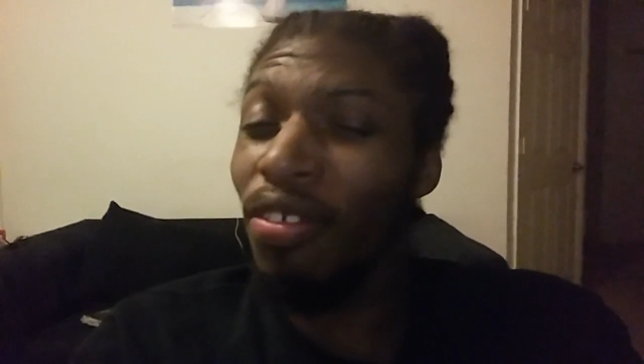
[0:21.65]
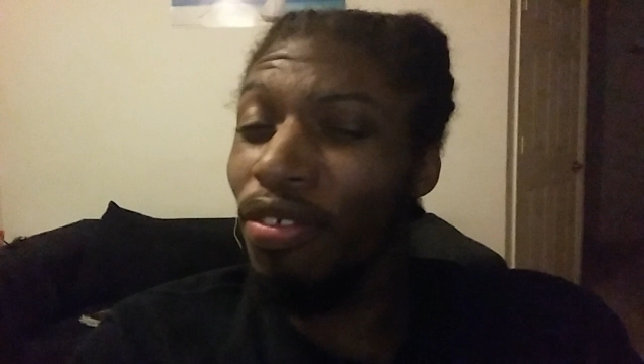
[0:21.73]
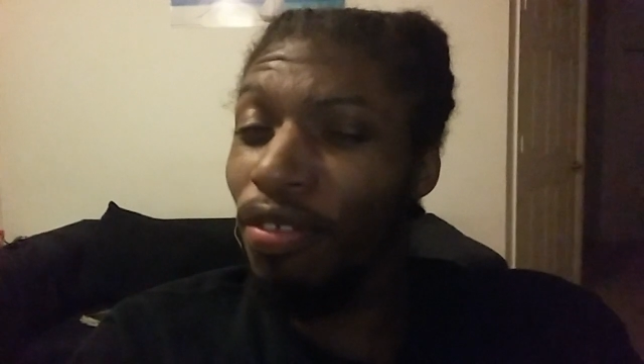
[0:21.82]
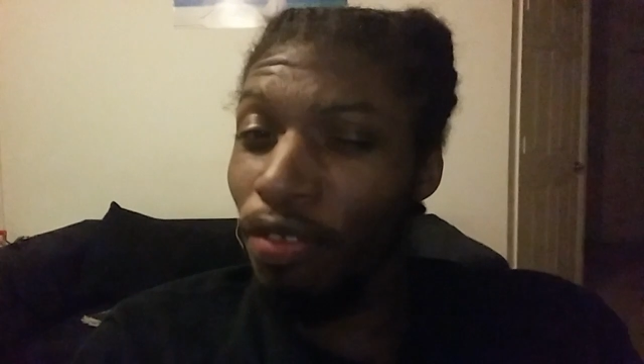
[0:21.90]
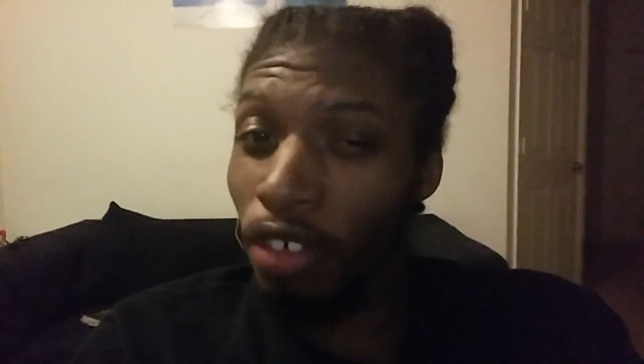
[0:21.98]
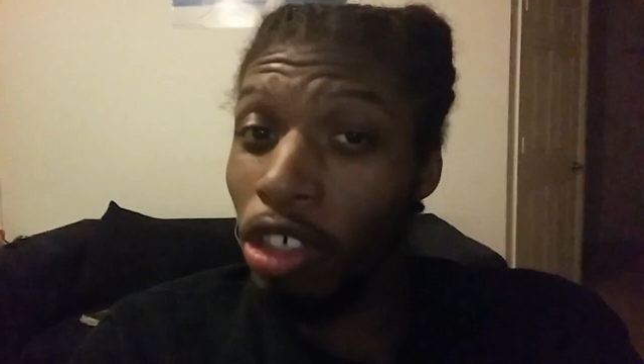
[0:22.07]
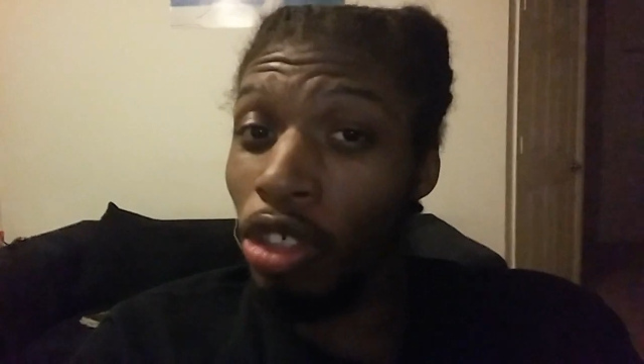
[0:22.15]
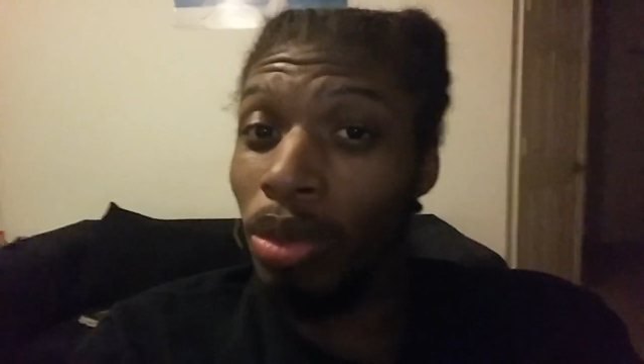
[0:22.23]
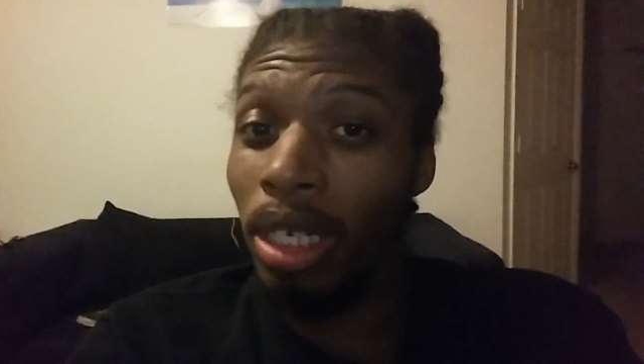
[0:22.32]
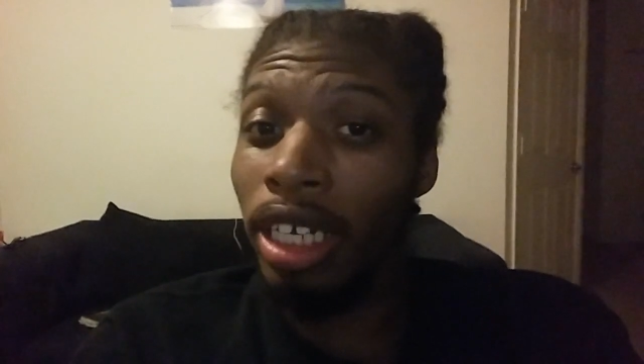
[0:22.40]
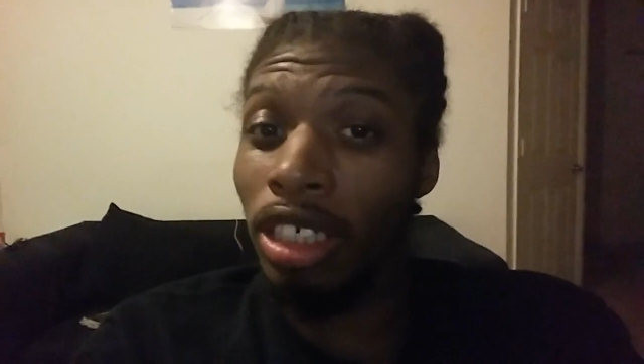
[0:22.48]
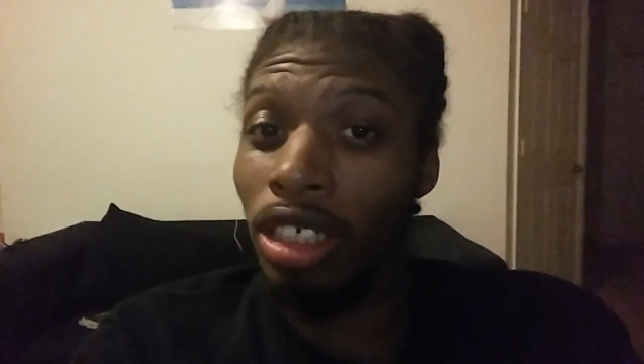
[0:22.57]
first
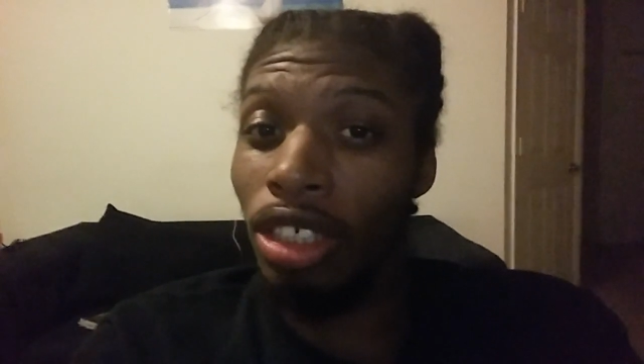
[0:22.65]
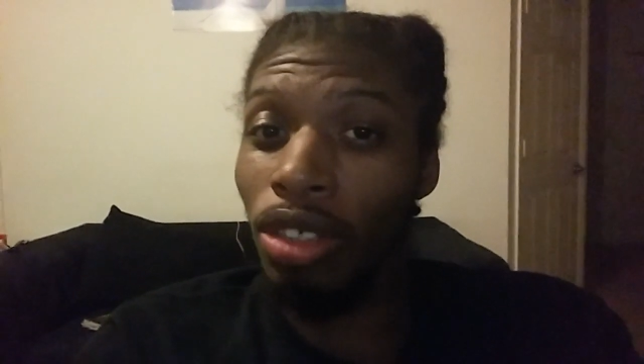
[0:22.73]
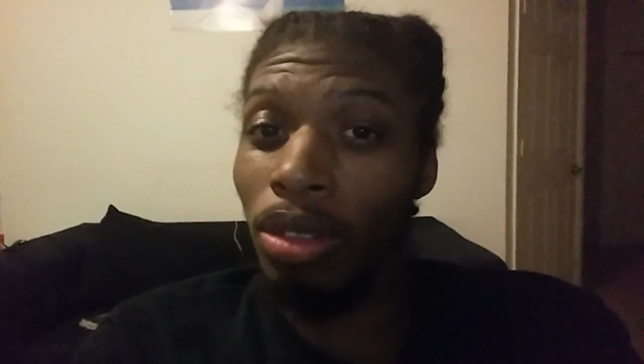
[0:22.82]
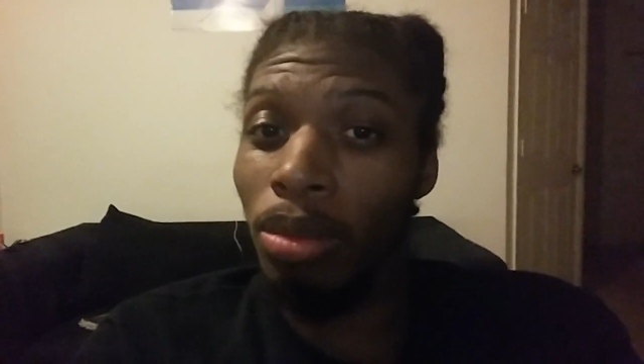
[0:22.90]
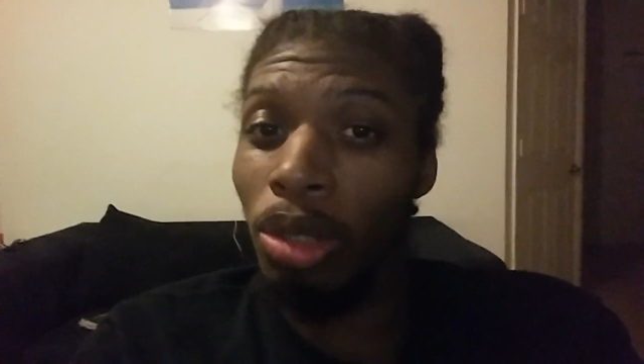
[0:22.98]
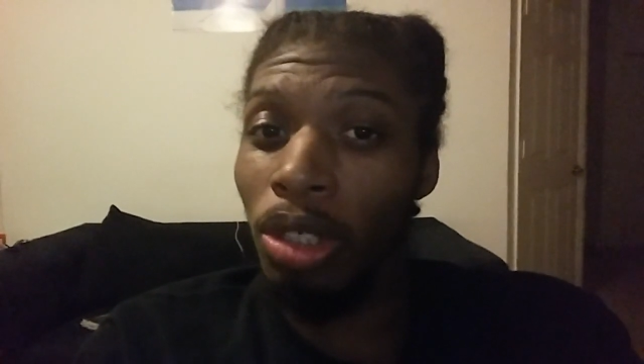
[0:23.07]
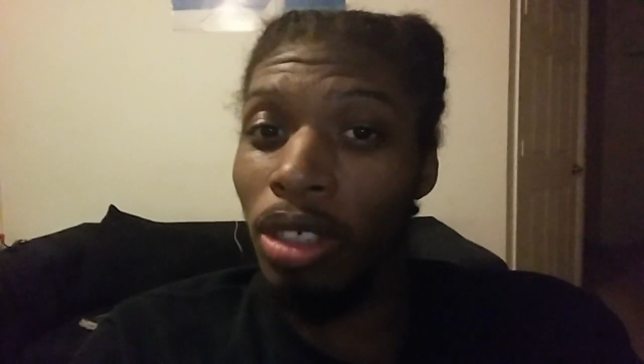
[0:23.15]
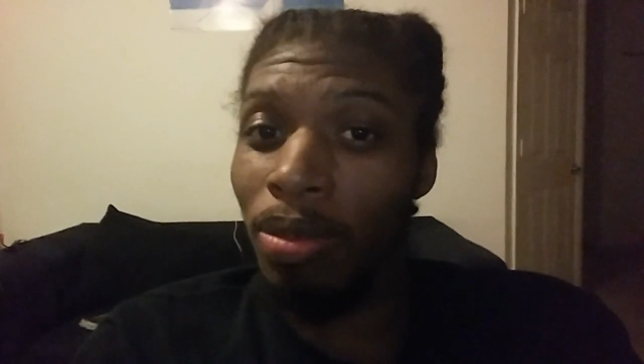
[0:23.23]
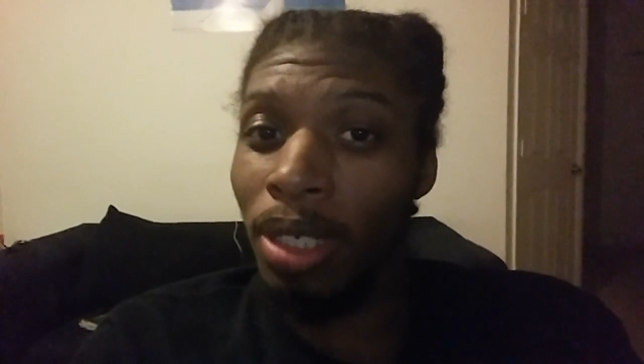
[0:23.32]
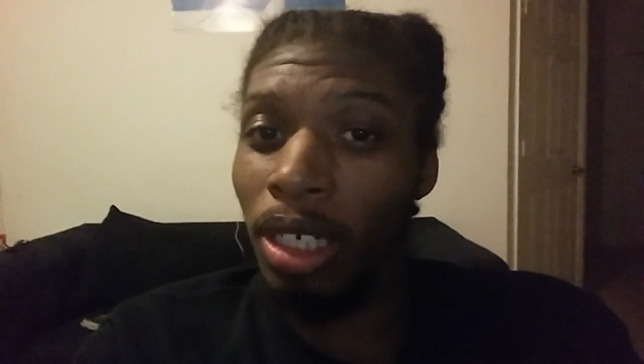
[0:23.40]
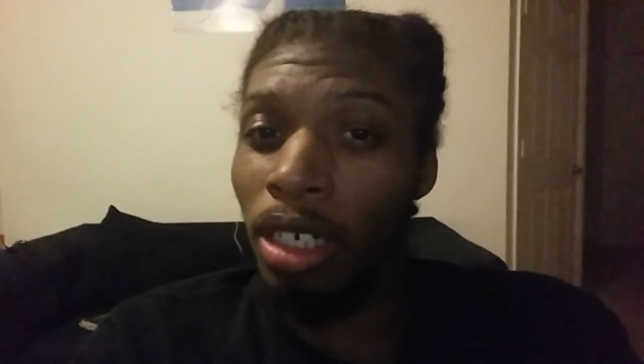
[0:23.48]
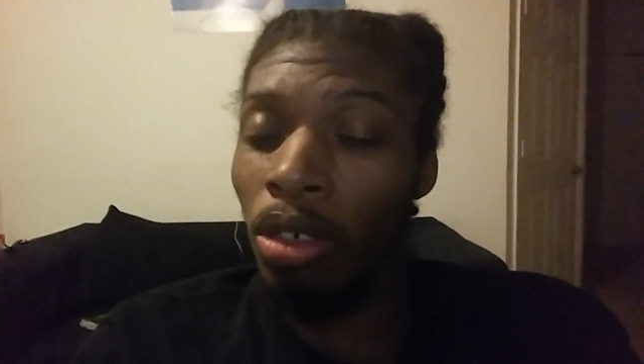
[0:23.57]
reaction to a music
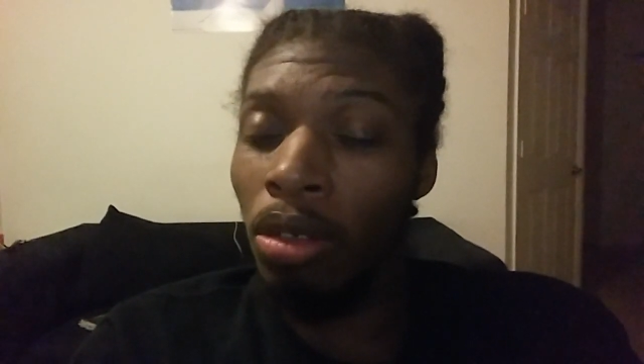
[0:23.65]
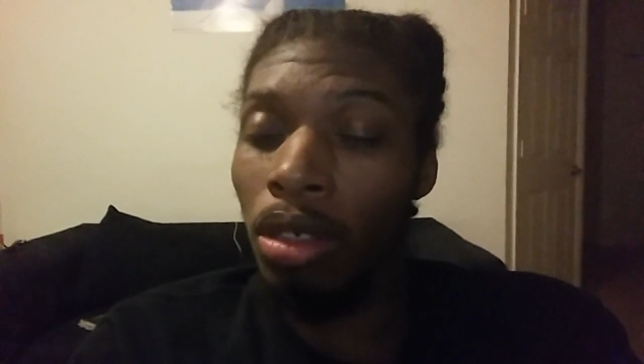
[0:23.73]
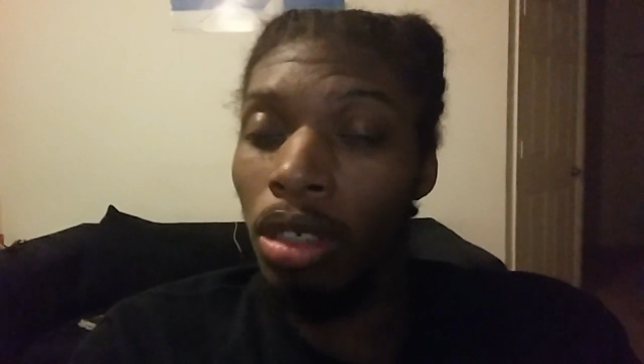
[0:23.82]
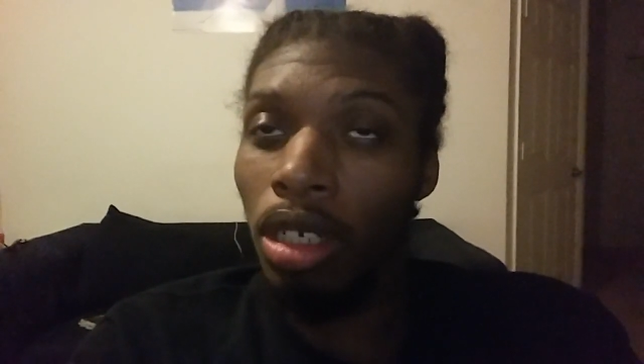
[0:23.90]
video.